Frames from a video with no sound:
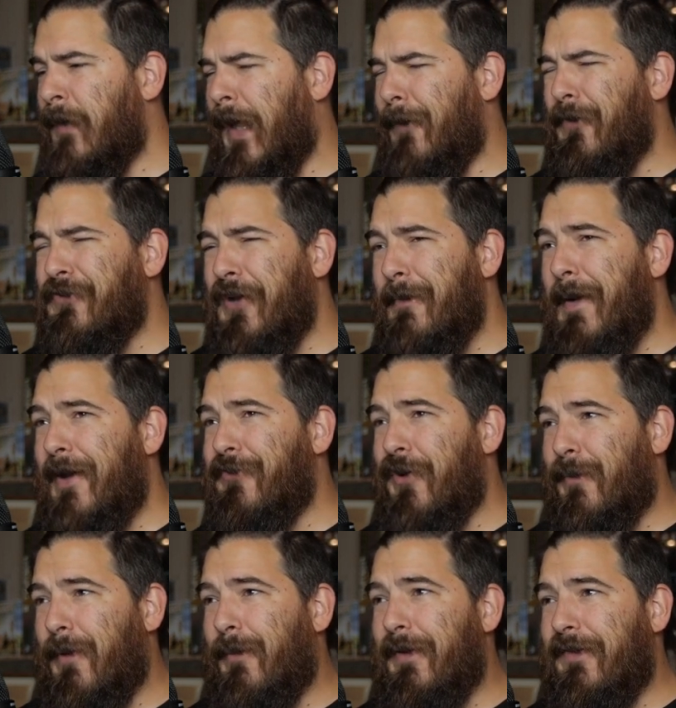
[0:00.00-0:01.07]
which I imagine are
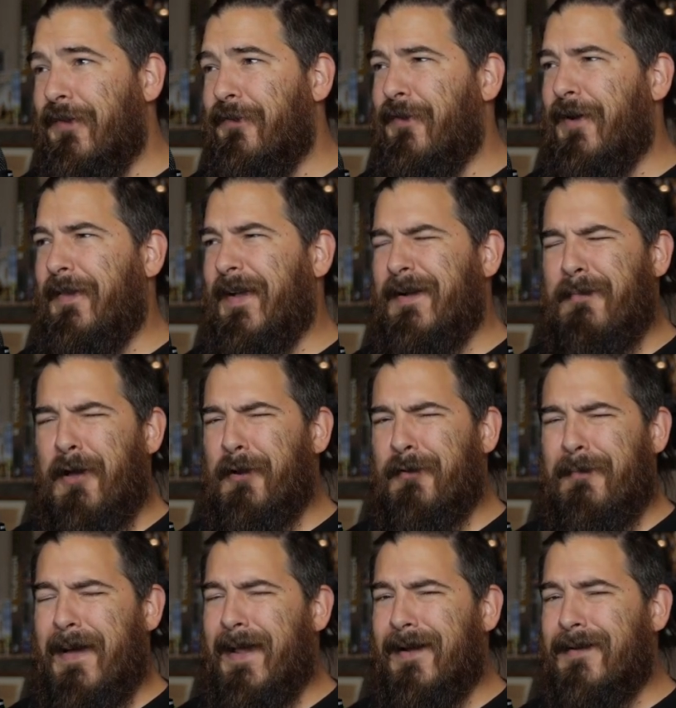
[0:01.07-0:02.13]
probably still very like
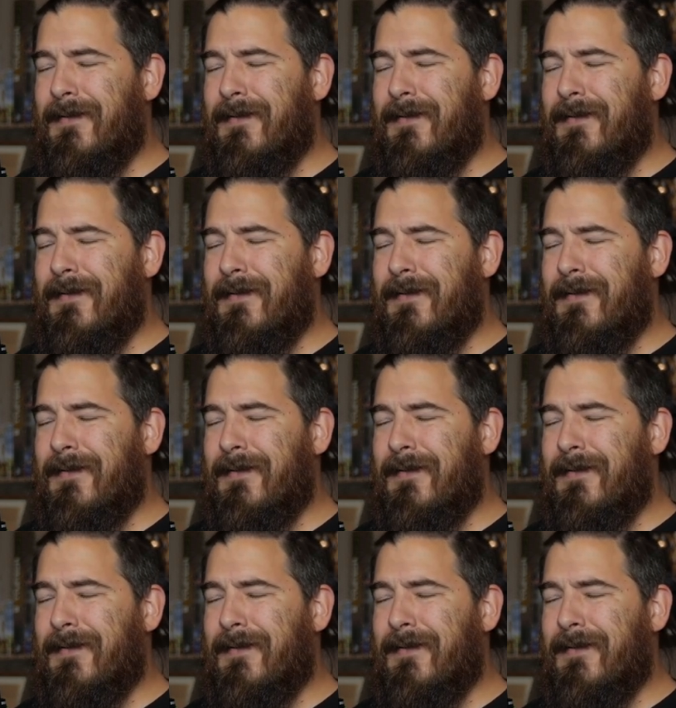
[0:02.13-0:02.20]
monochromatic,